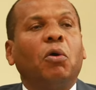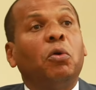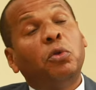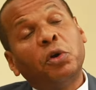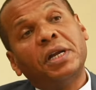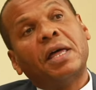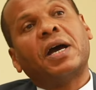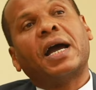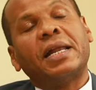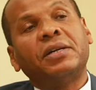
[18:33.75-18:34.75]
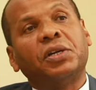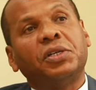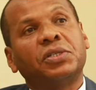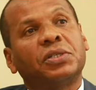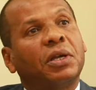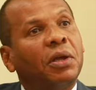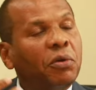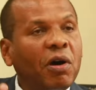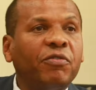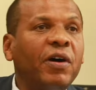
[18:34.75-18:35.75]
Although in other countries
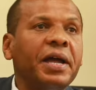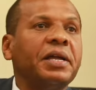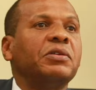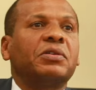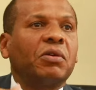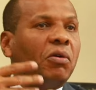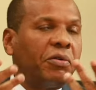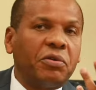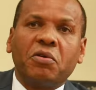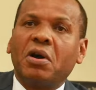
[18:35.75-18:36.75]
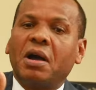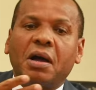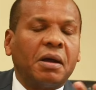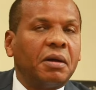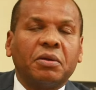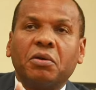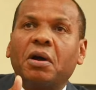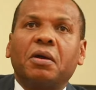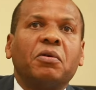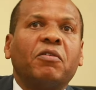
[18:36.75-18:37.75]
you are fined or you are
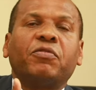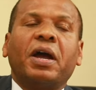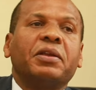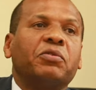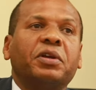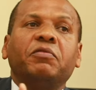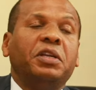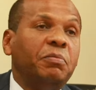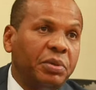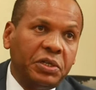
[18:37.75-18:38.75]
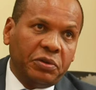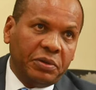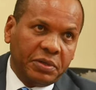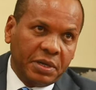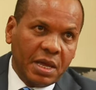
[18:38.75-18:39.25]
fined or even imprisoned.